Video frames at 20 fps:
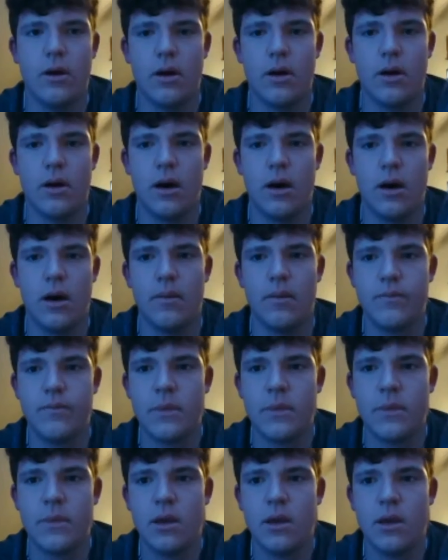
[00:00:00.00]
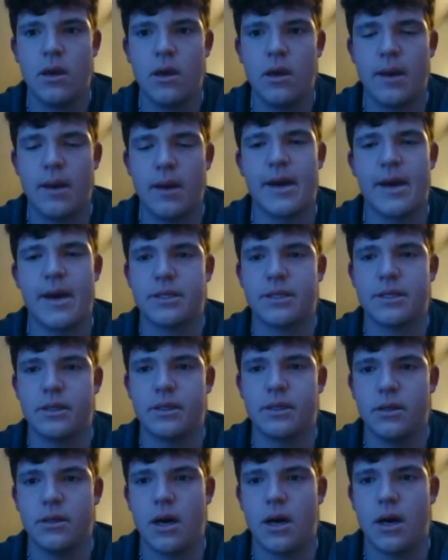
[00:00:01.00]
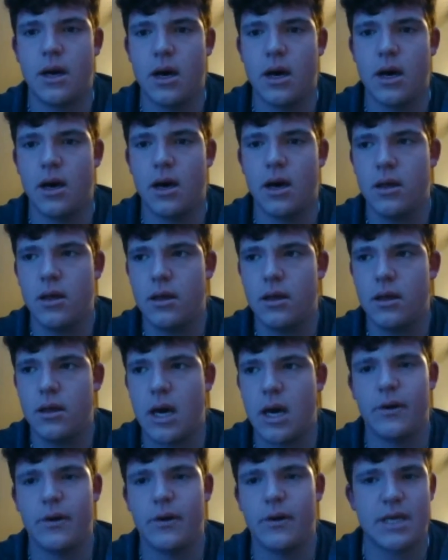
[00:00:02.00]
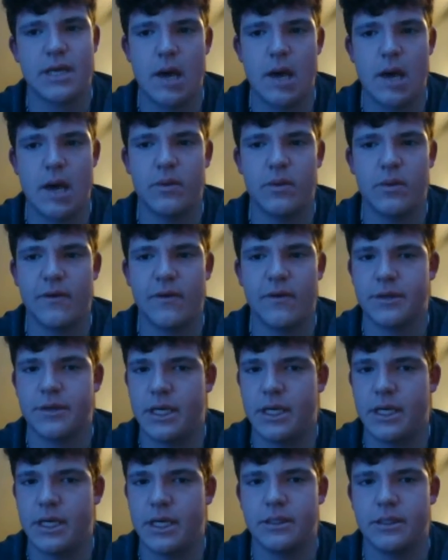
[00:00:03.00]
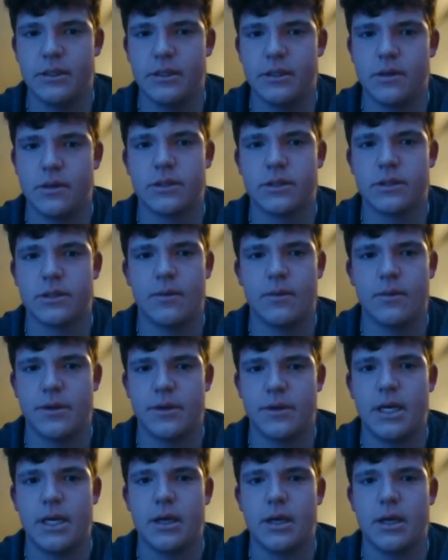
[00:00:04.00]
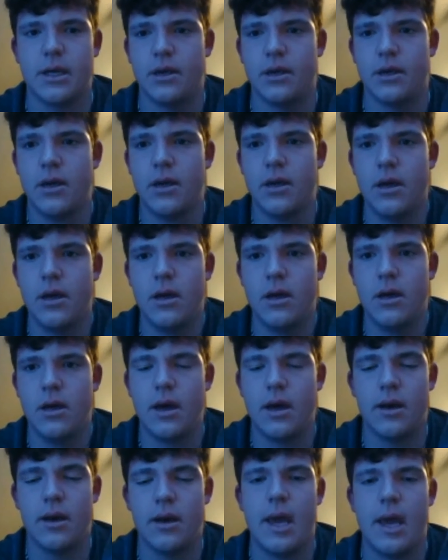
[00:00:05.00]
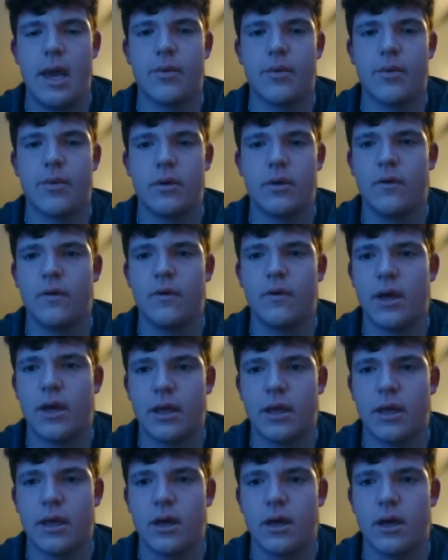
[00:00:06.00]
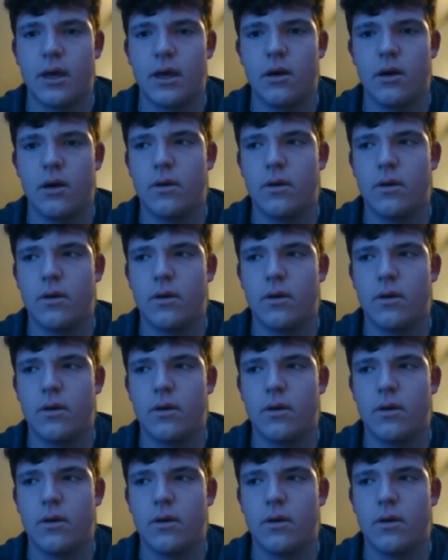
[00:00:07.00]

And I'm actually, I wasn't happy with my first ACT score, so I'm going to retake in April, and hopefully I can get,